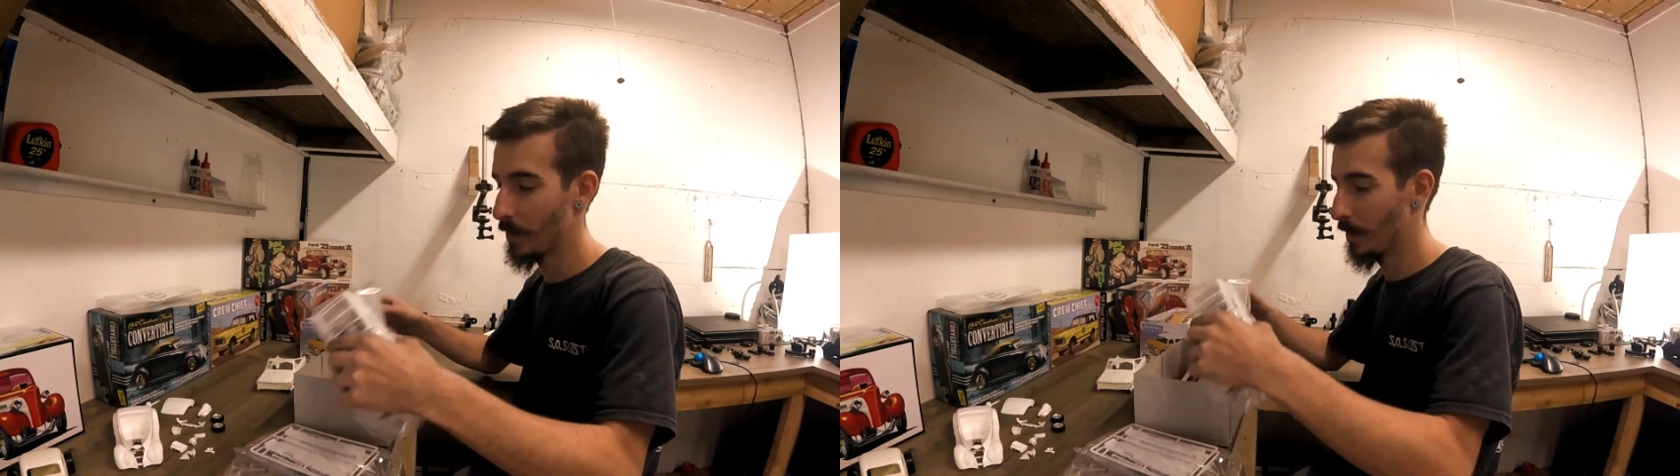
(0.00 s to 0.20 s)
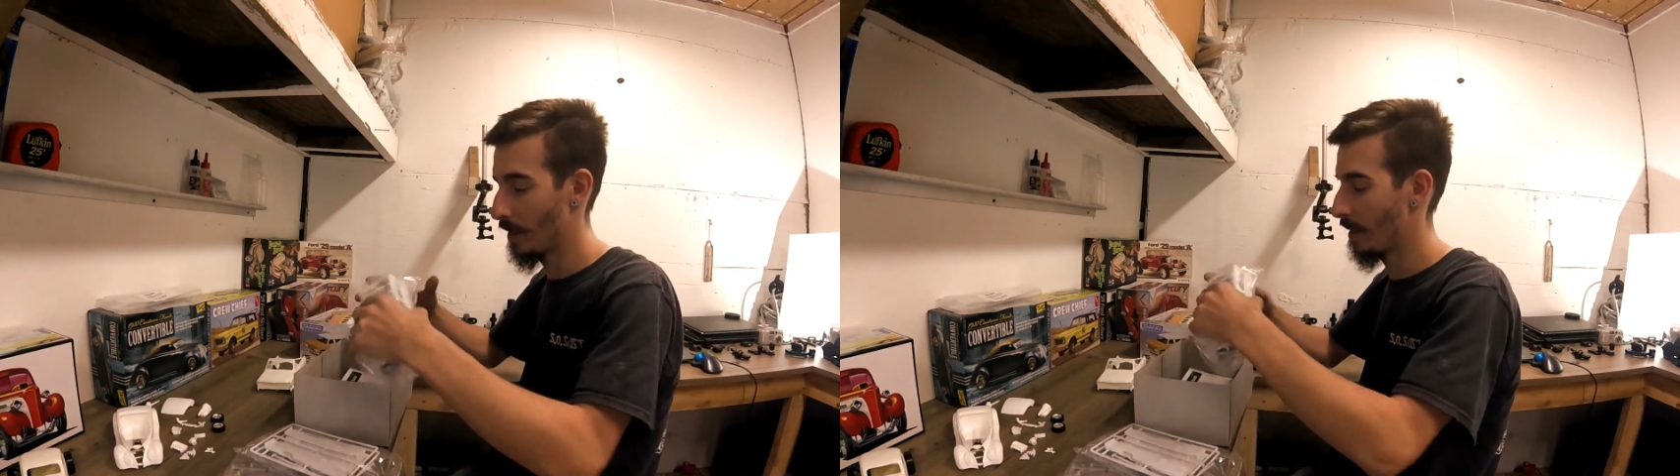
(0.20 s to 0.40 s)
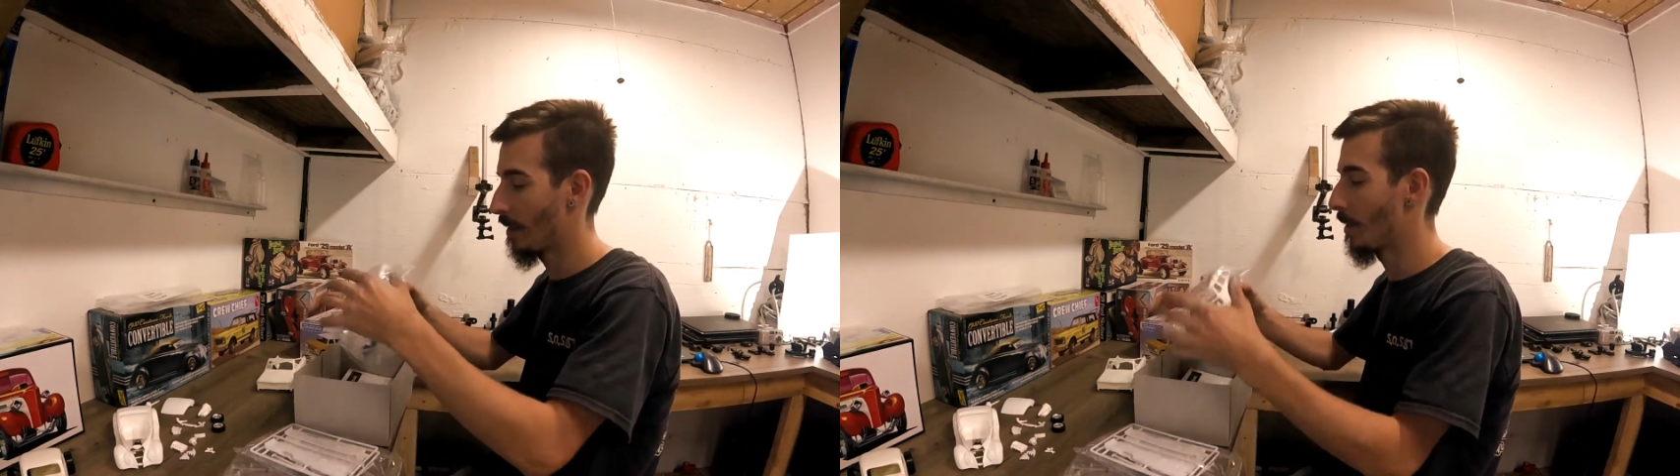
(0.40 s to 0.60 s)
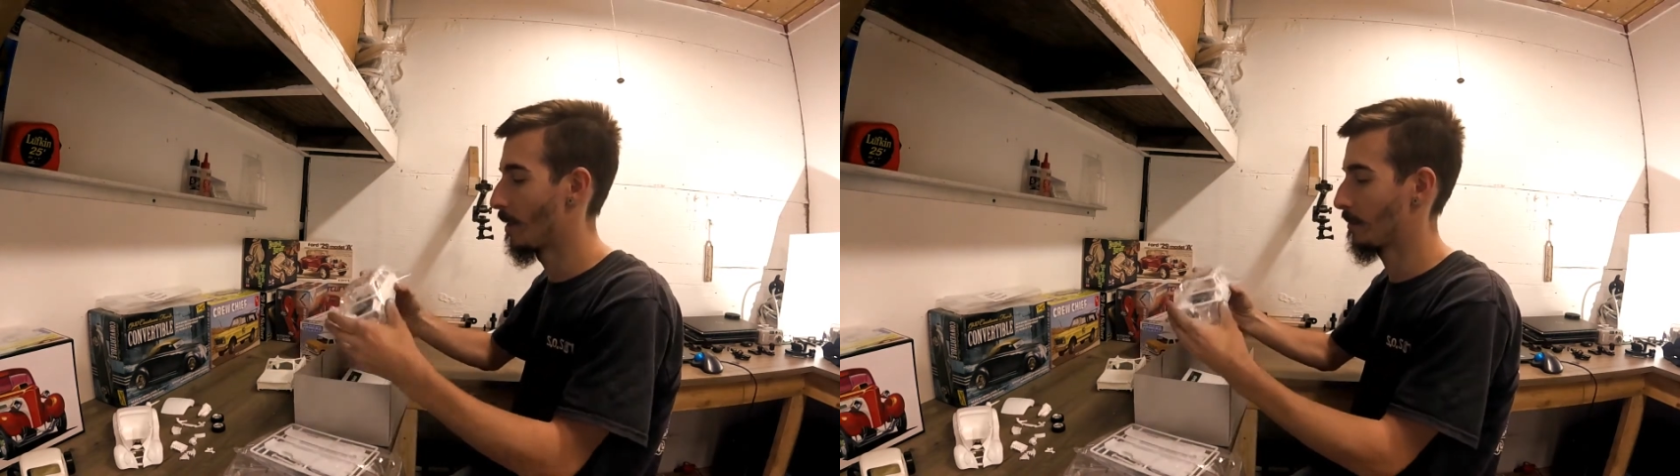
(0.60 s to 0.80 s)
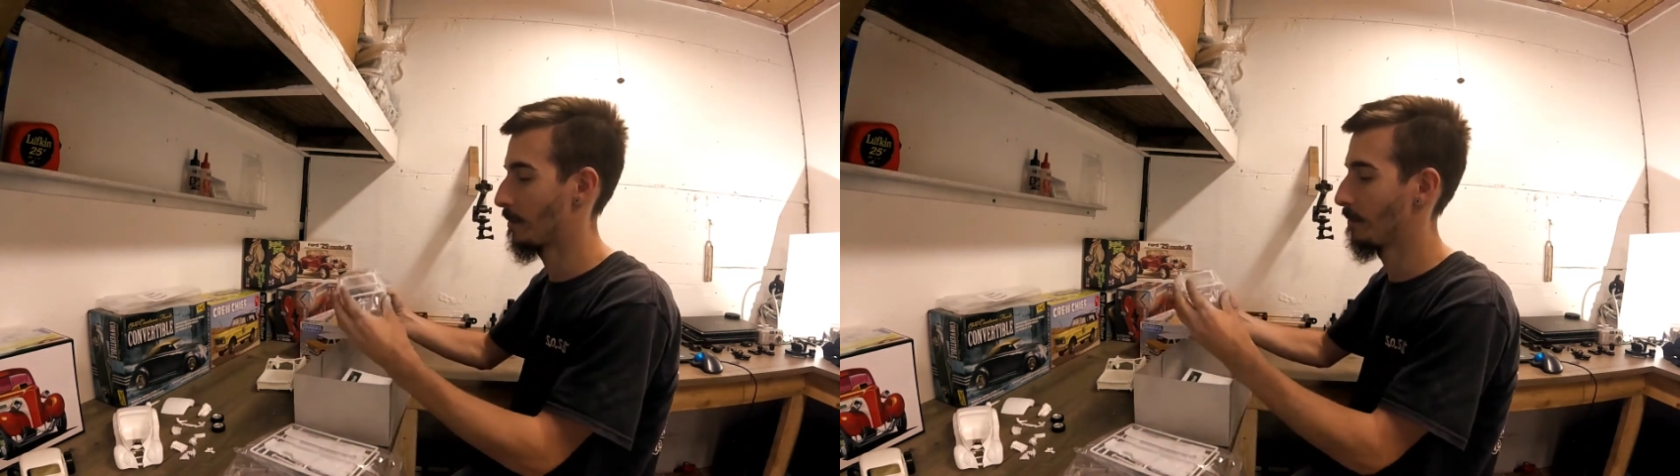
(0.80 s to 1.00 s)
But
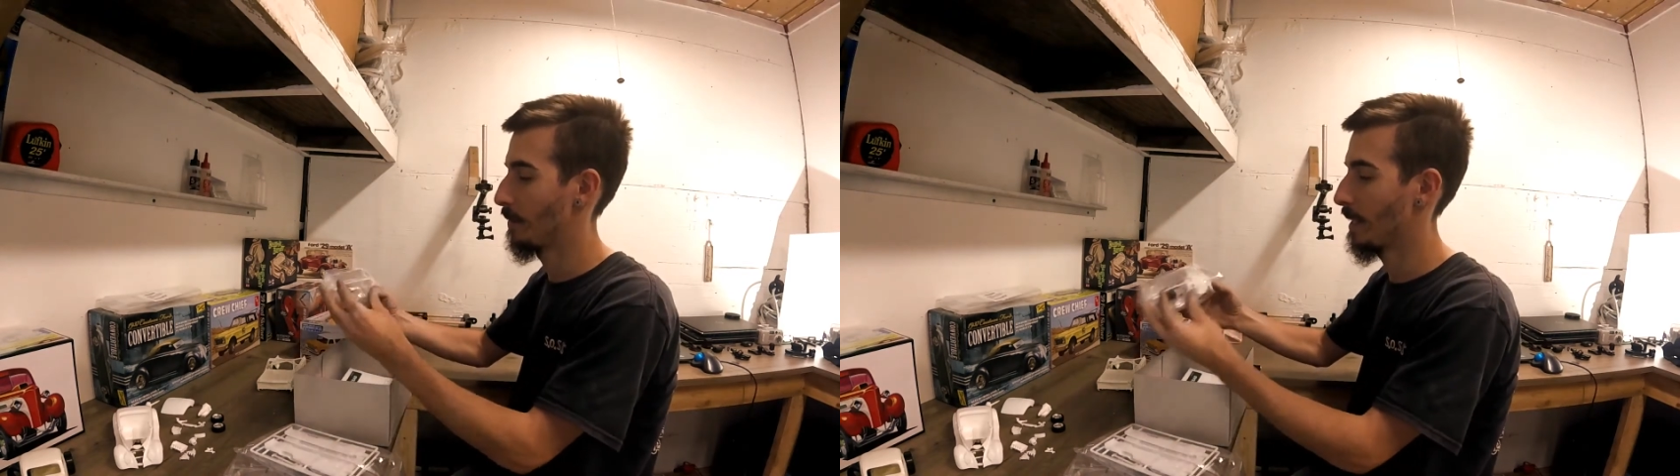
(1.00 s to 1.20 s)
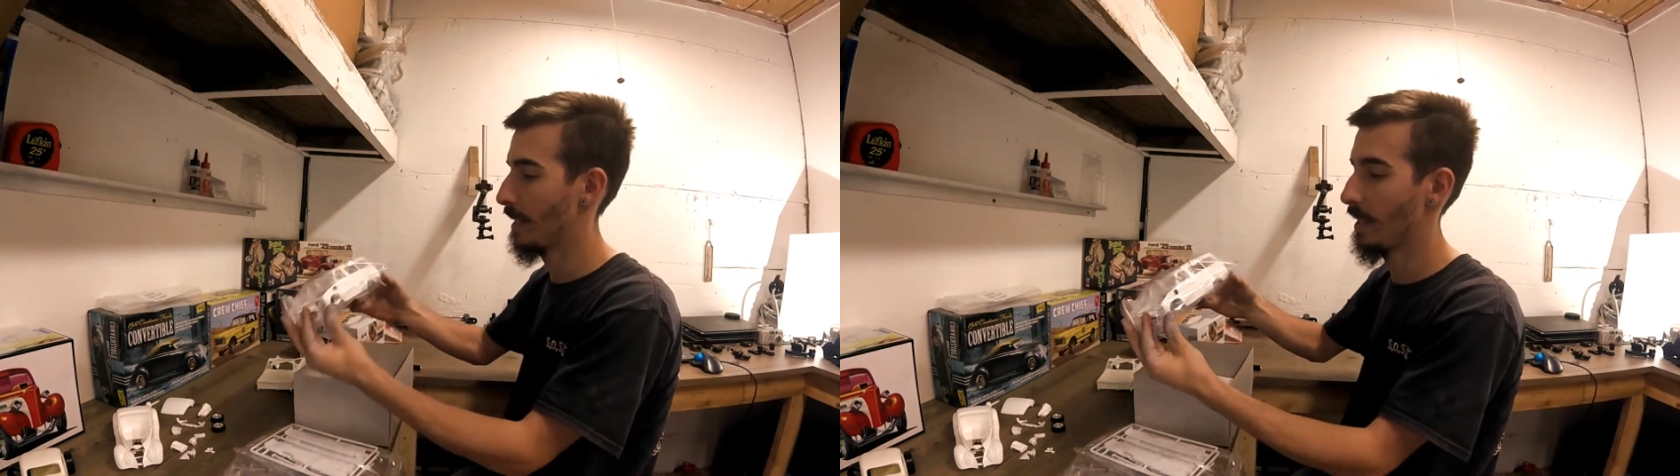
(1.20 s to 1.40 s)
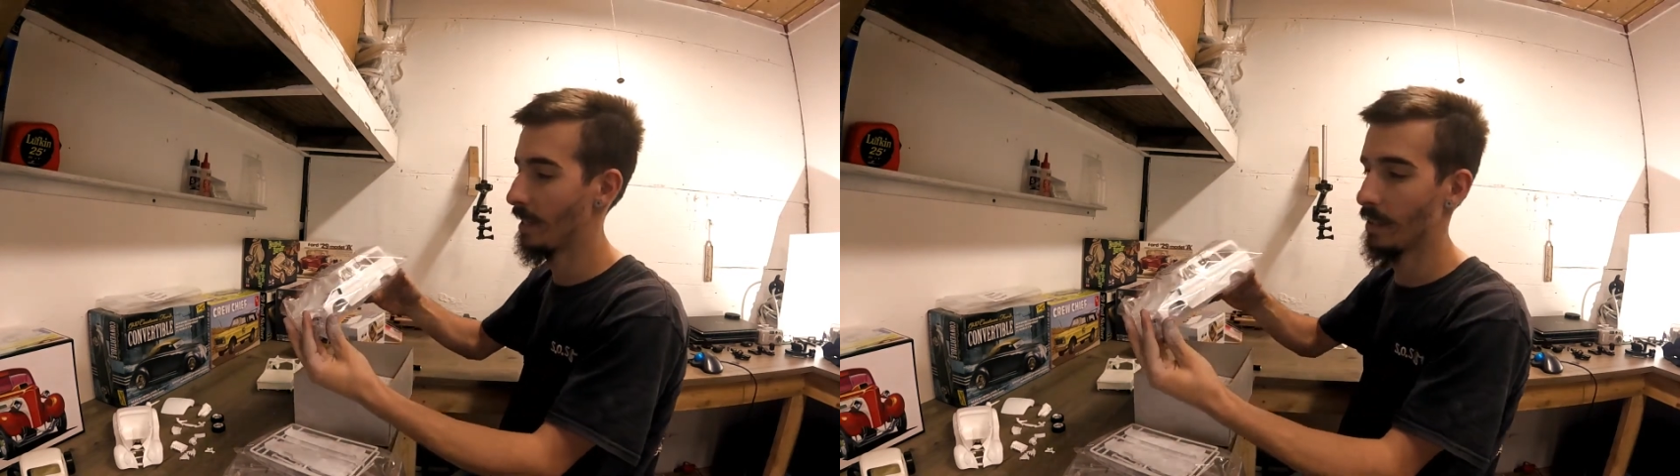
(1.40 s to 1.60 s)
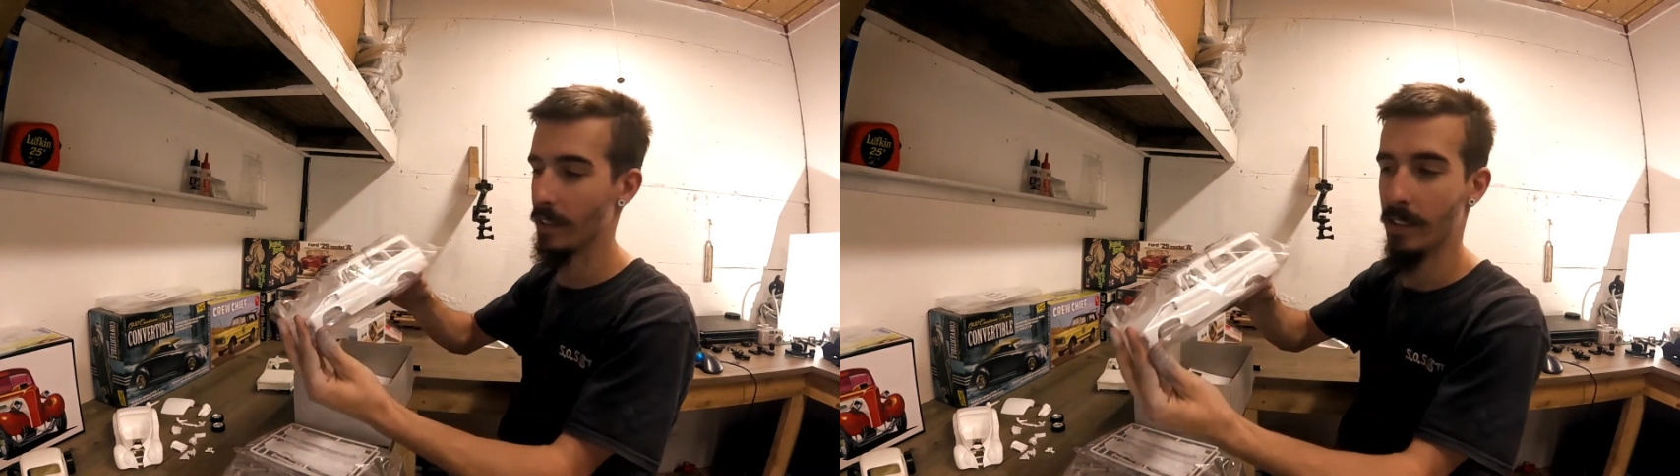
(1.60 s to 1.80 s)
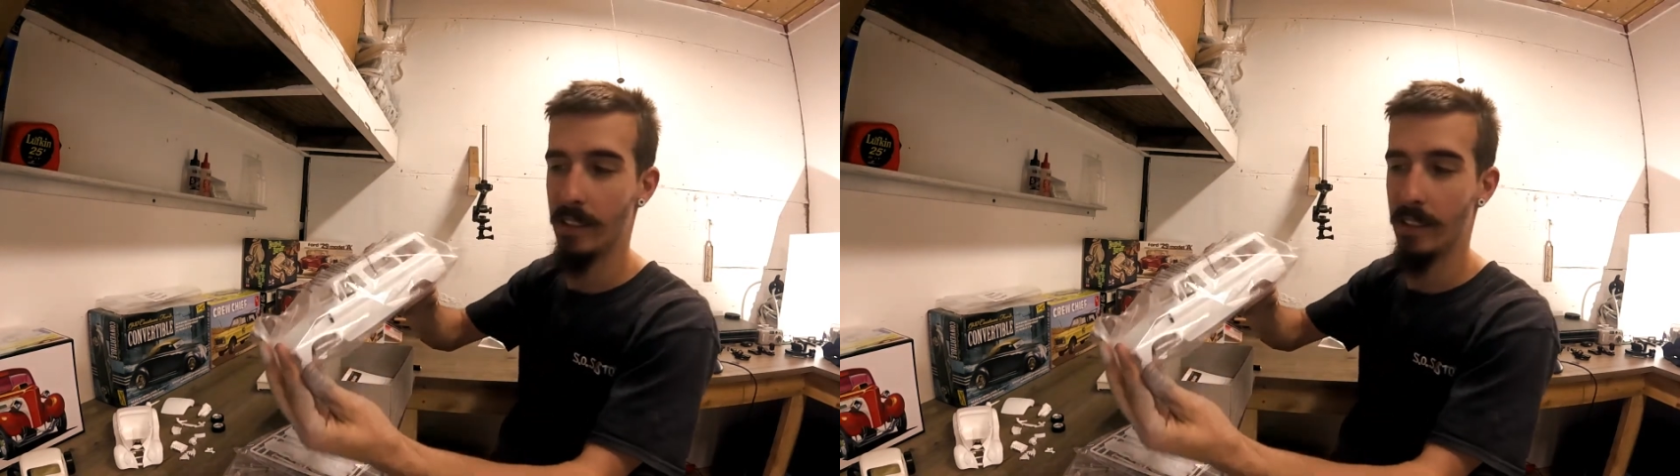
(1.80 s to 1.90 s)
awesome. Check that out.